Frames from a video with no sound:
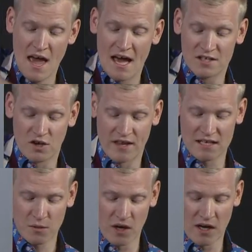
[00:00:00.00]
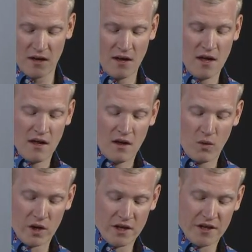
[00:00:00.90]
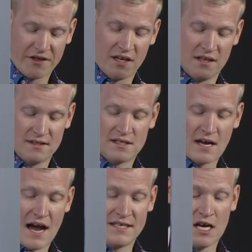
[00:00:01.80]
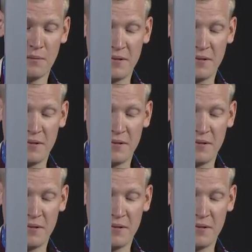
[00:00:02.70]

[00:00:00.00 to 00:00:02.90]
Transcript: And so that's what one of the things I tell